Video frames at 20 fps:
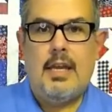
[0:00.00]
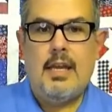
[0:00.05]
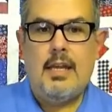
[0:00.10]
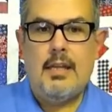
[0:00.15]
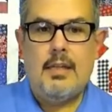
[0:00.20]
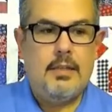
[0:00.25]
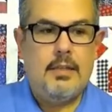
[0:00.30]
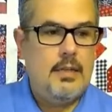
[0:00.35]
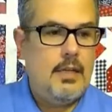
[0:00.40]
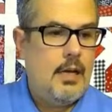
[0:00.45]

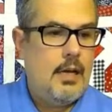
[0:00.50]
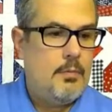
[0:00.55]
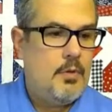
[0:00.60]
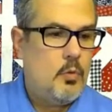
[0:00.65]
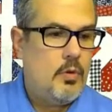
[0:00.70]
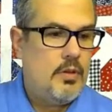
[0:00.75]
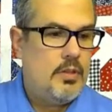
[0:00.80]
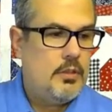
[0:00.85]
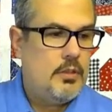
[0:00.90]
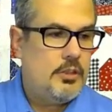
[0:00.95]
and I'm
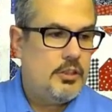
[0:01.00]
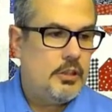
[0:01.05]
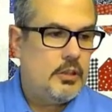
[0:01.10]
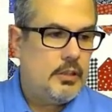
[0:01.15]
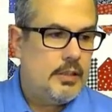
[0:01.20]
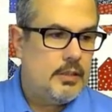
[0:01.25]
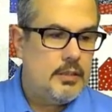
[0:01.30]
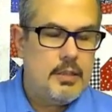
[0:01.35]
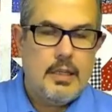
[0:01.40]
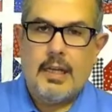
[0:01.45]
the one that will
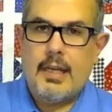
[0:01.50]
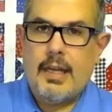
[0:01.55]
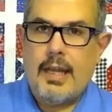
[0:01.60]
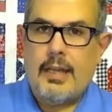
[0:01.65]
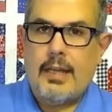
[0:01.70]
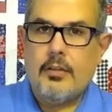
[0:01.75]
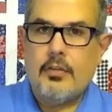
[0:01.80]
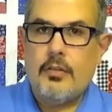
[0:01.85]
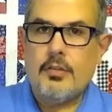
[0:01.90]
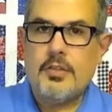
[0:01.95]
generally
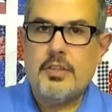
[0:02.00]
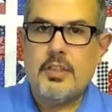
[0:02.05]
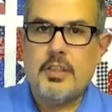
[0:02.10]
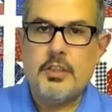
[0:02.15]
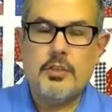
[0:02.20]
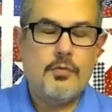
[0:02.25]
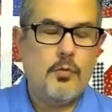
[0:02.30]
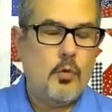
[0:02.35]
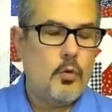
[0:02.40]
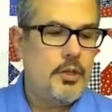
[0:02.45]
handle those
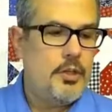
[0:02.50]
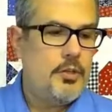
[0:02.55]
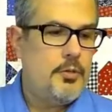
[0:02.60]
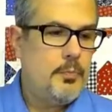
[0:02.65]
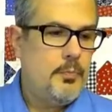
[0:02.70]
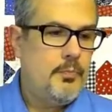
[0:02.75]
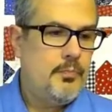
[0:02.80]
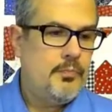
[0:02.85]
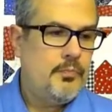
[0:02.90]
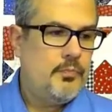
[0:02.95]
things for
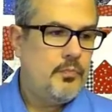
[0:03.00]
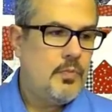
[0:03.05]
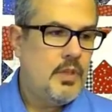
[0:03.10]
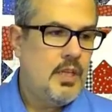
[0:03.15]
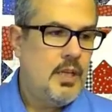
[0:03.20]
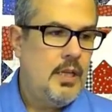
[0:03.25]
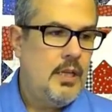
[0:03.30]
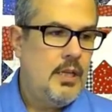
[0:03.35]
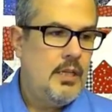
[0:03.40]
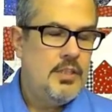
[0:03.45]
you.
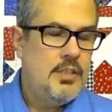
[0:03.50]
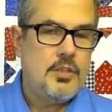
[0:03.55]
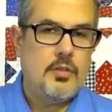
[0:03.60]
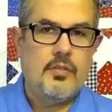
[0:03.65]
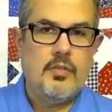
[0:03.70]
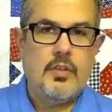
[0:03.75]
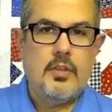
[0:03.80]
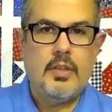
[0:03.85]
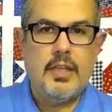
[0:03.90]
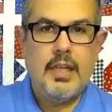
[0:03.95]

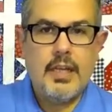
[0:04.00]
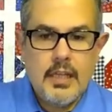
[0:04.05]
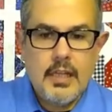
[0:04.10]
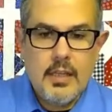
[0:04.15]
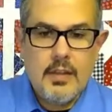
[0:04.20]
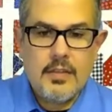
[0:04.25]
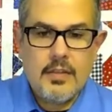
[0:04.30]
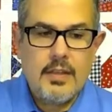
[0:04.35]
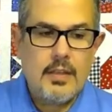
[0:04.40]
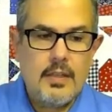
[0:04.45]
So if you need
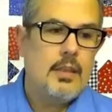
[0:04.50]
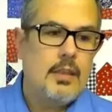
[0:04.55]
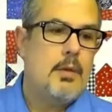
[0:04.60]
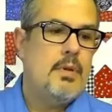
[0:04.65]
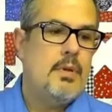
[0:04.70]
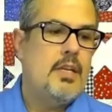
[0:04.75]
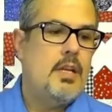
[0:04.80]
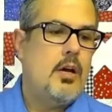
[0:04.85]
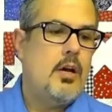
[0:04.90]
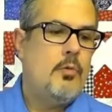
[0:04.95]
anything,
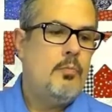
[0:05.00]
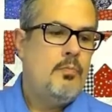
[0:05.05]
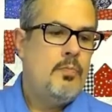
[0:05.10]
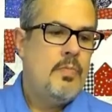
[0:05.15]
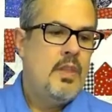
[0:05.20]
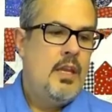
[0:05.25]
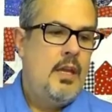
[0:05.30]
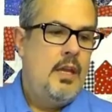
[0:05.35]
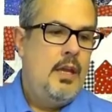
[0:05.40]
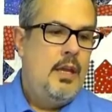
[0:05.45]
let me know.